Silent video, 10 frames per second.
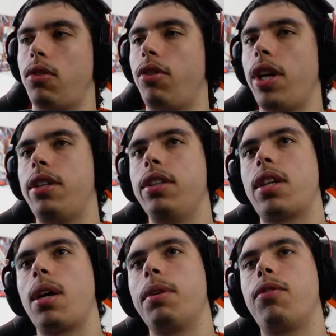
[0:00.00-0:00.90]
380 is
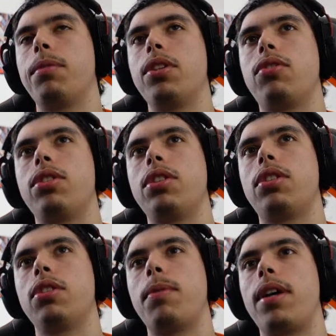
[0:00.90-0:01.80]
coming from this
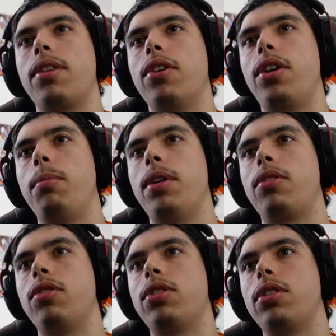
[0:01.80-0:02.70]
resistance, man.
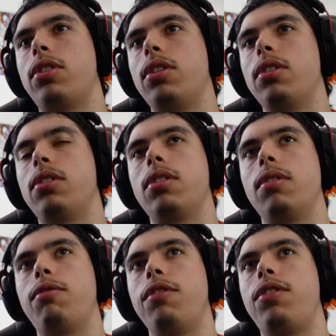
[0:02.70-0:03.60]
30-minute
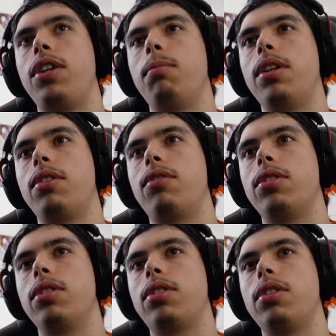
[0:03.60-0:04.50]
resistance, 15-minute
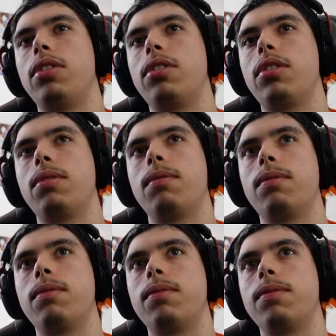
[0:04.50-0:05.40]
resistance.
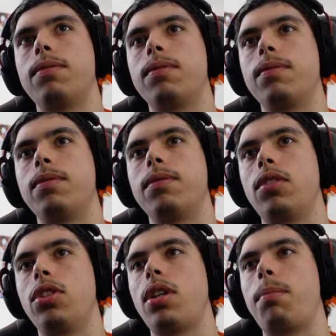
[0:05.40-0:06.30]

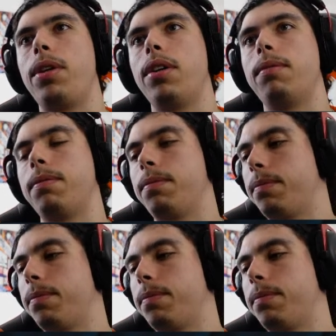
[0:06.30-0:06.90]
Just up here.